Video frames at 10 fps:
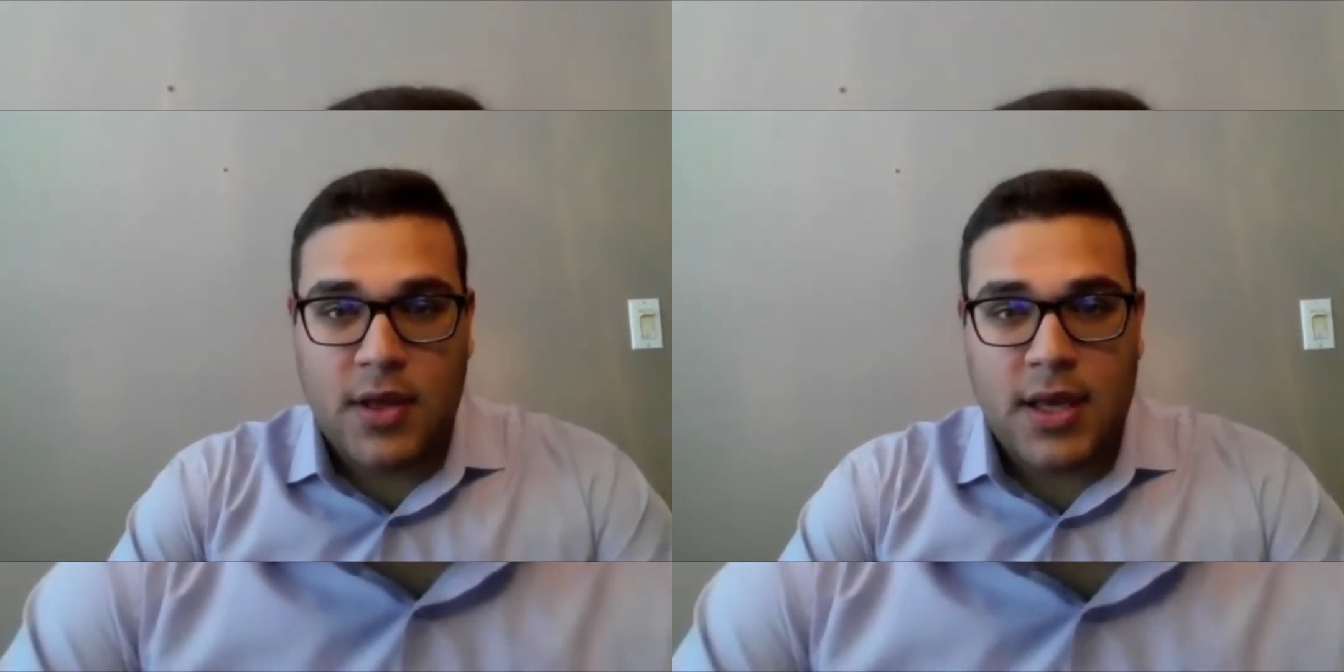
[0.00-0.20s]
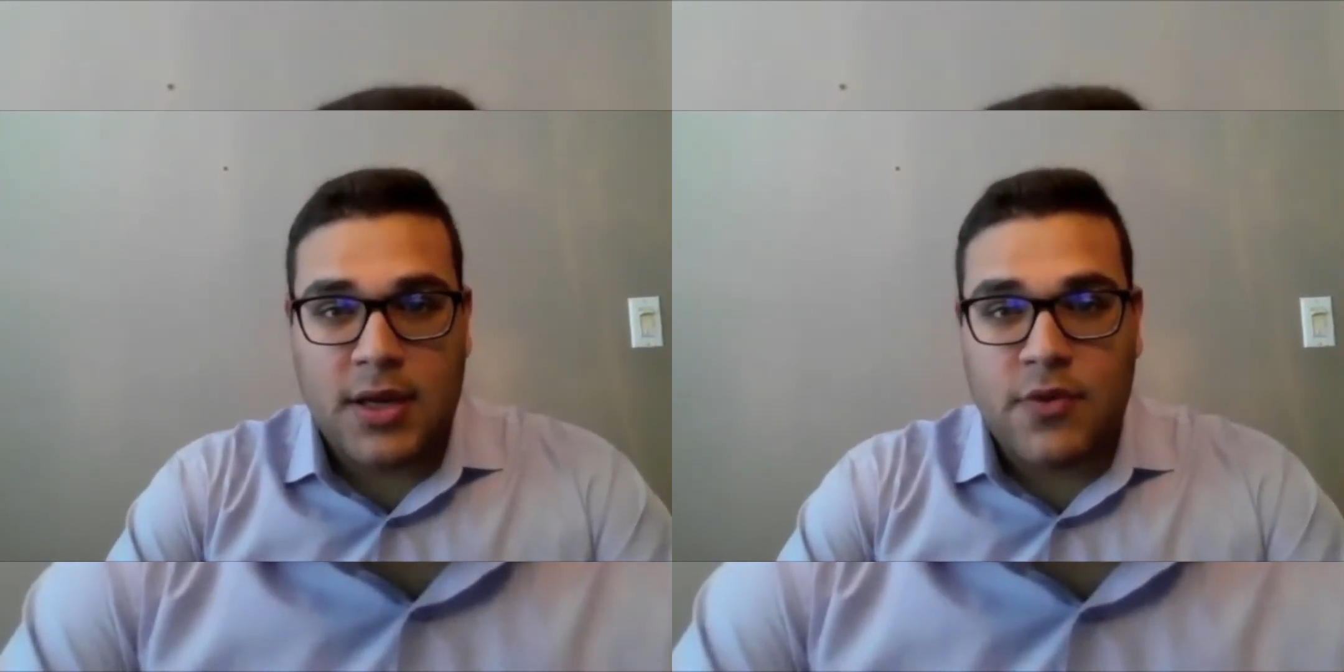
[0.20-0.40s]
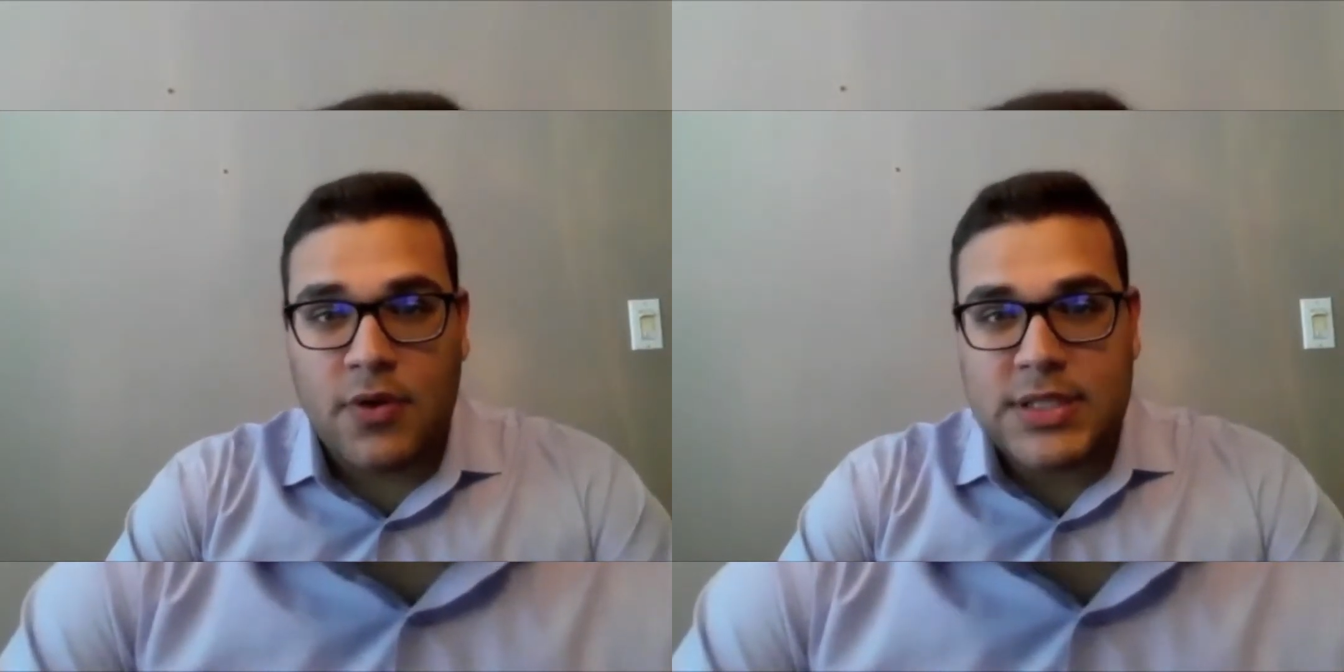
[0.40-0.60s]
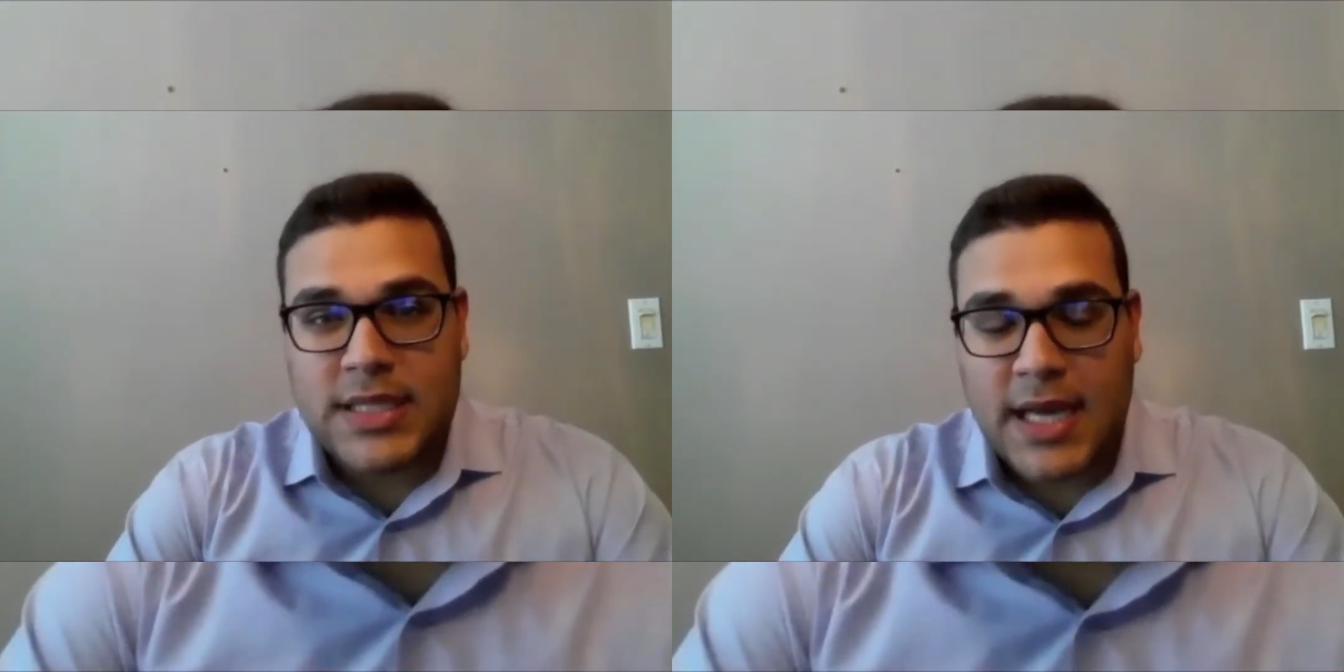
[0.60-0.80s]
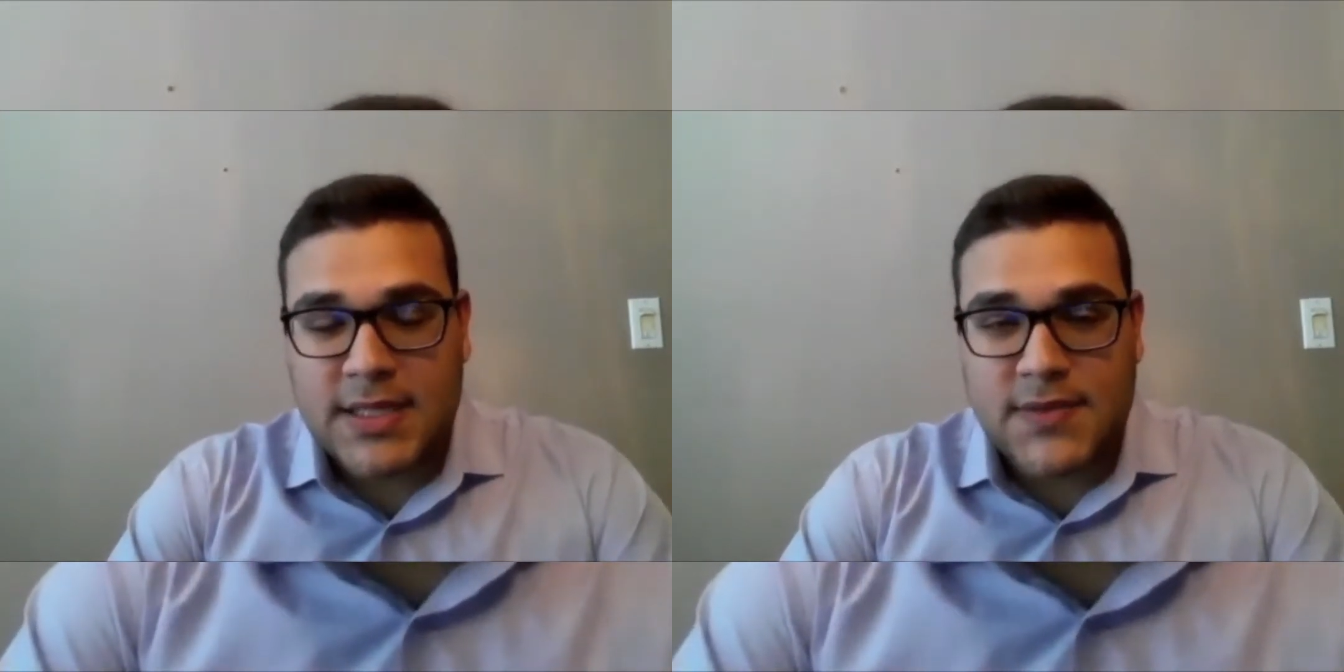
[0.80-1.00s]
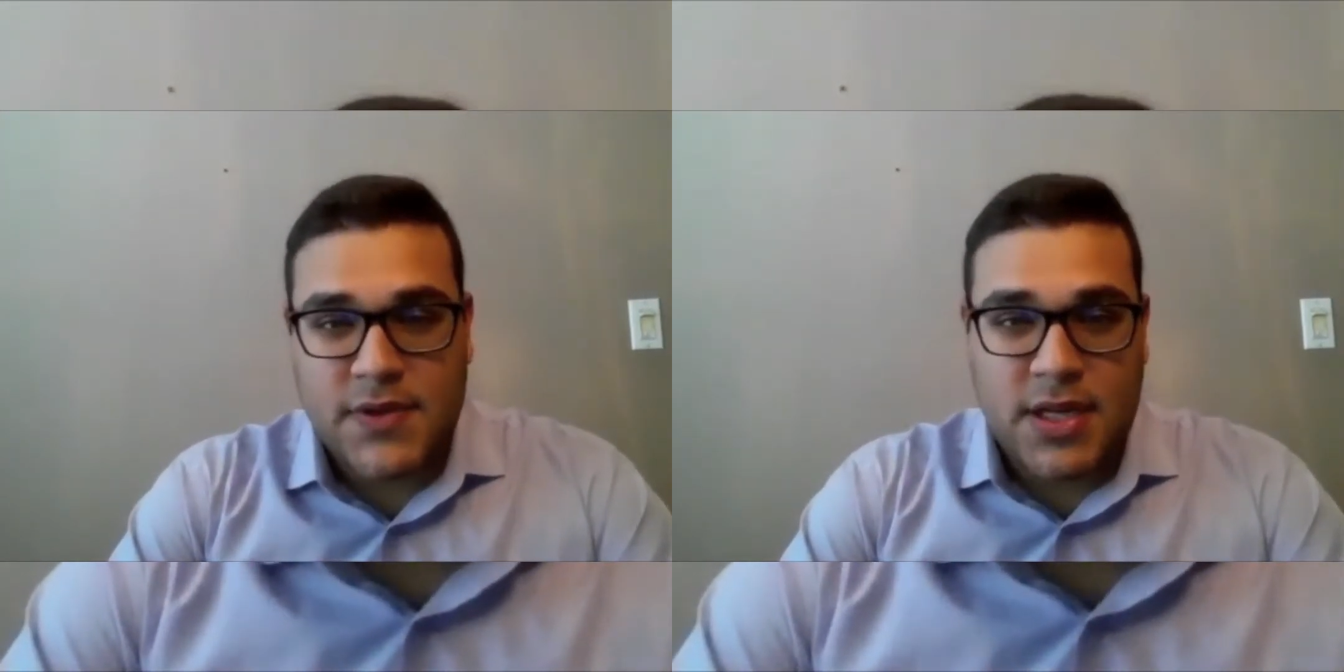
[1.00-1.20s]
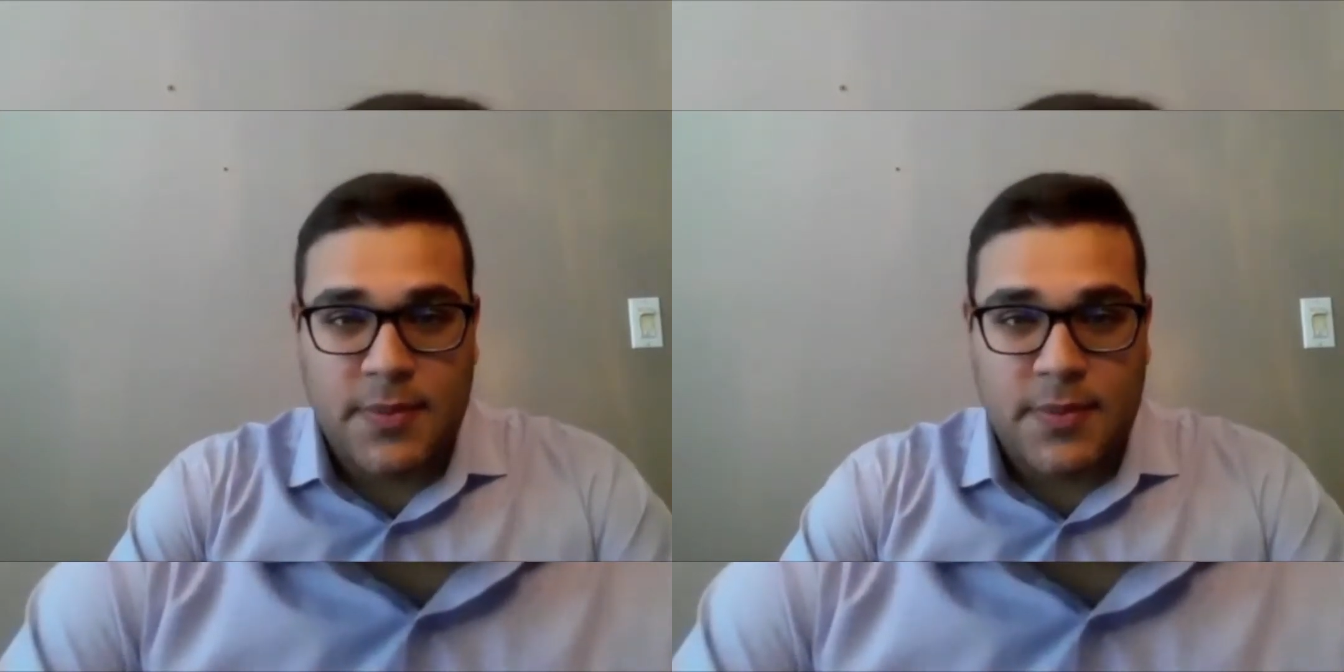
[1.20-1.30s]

It grows tax-free and